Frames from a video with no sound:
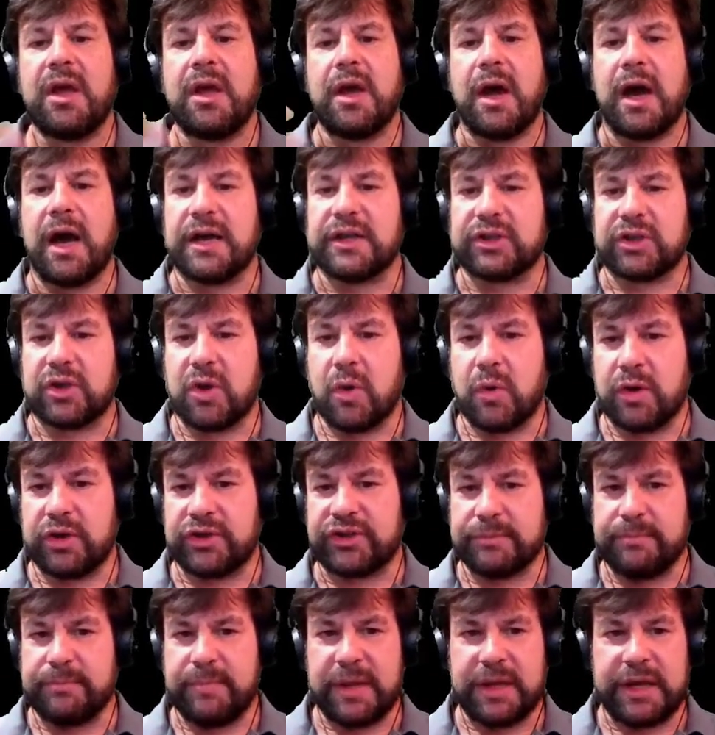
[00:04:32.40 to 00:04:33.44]
go to
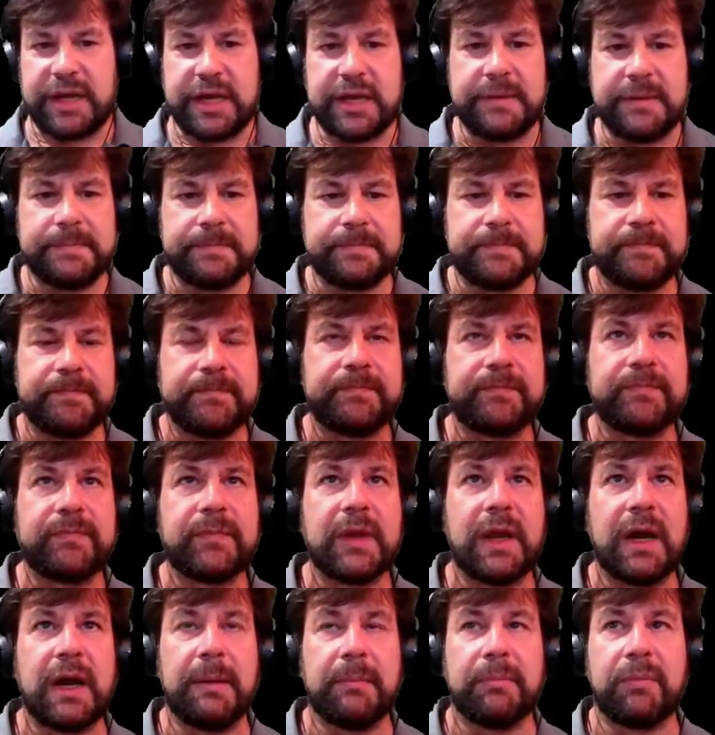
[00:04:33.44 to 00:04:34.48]
Submittee,
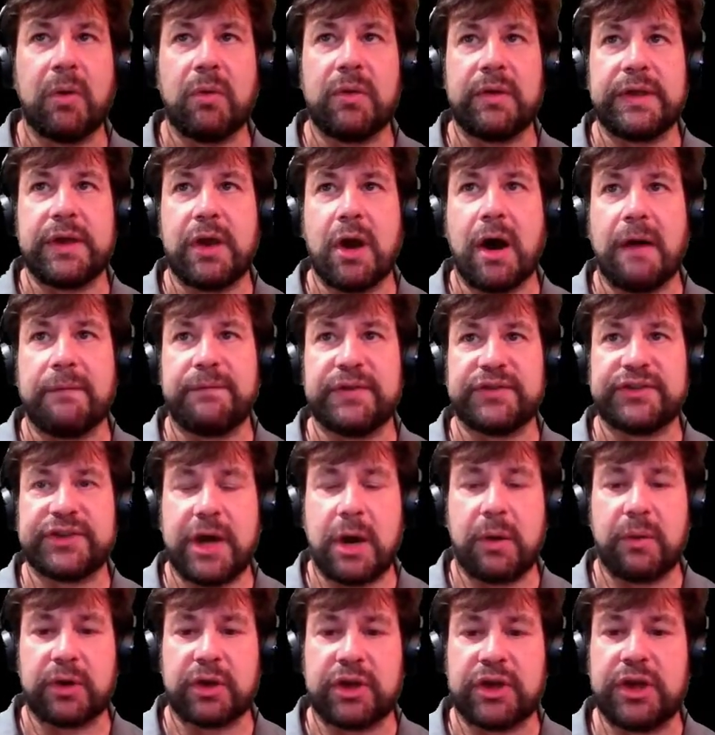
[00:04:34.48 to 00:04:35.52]
go to the office
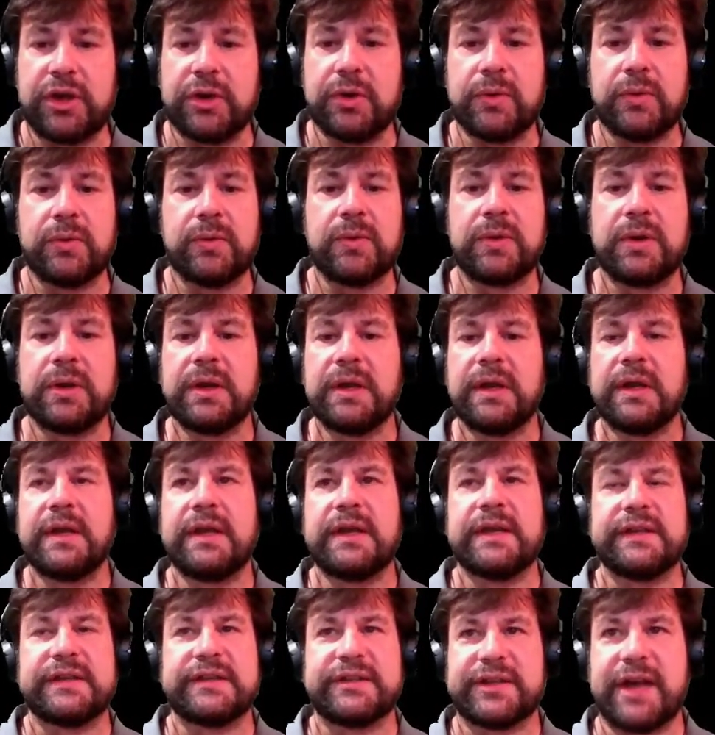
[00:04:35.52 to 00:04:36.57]
hour queue,
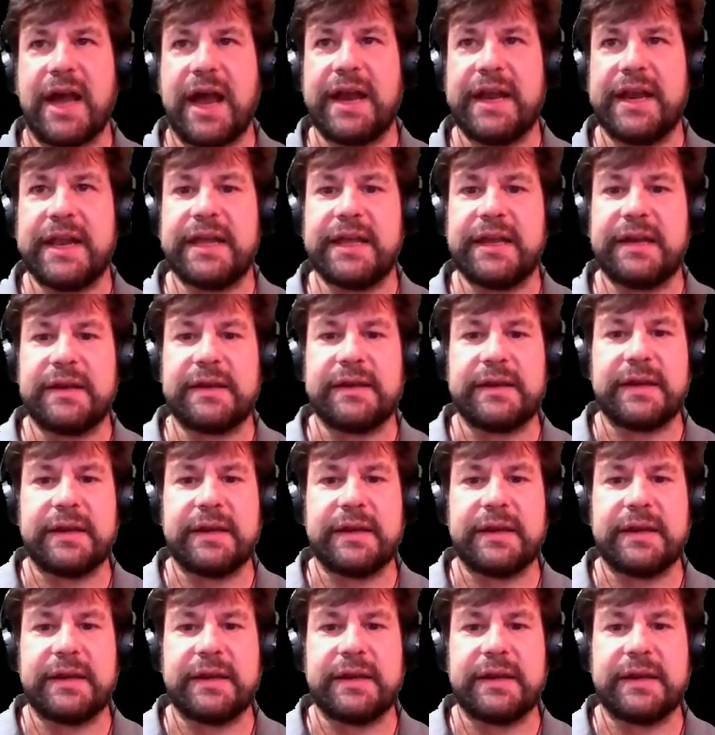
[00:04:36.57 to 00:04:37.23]
sign in.